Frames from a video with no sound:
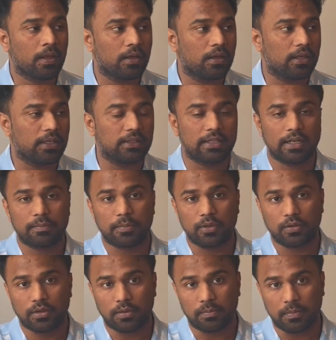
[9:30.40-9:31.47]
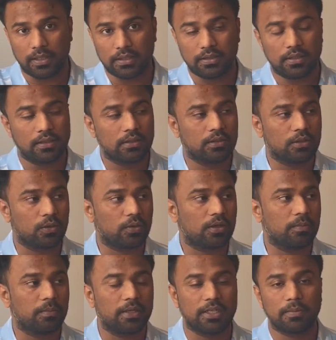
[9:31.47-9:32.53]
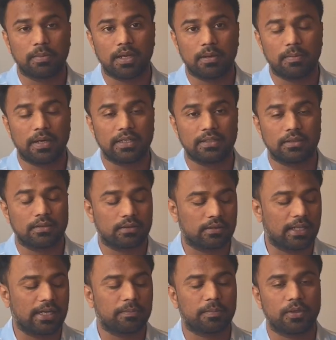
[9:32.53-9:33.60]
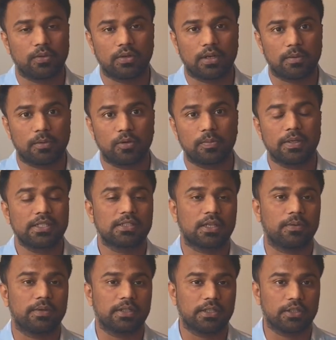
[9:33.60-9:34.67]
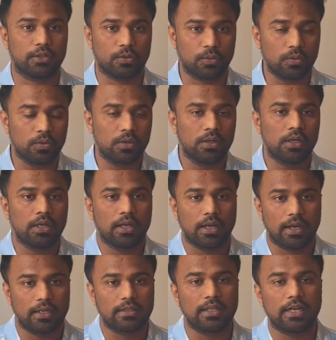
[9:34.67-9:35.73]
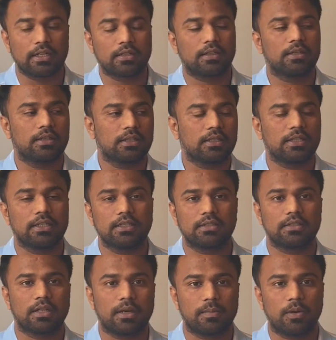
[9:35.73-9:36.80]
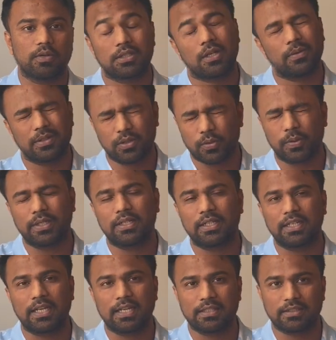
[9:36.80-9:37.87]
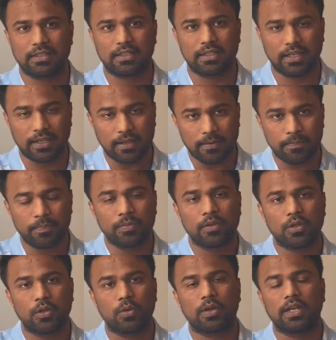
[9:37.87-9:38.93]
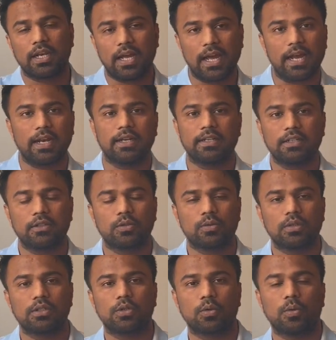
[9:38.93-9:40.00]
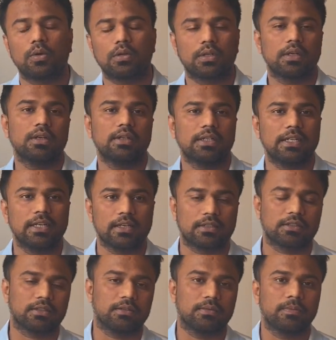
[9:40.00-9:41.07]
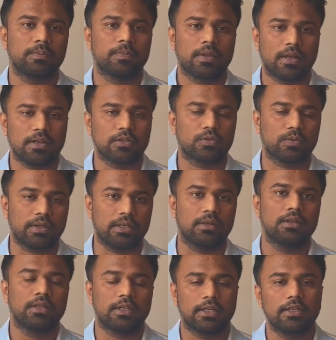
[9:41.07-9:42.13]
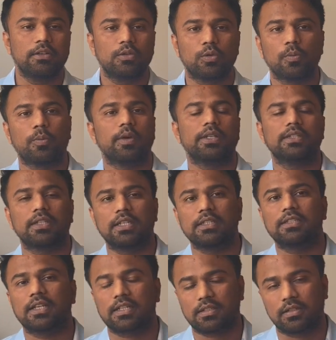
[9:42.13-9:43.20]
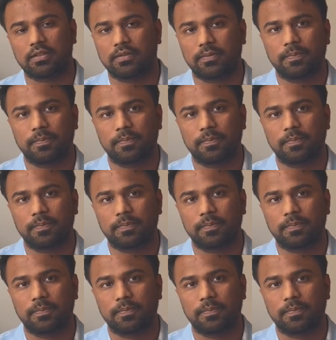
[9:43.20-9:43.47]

in that particular month, you can multiply by that particular amount by 72, and that is the amount 720 SEK. You can add it to the total deduction as well in 2.3 section.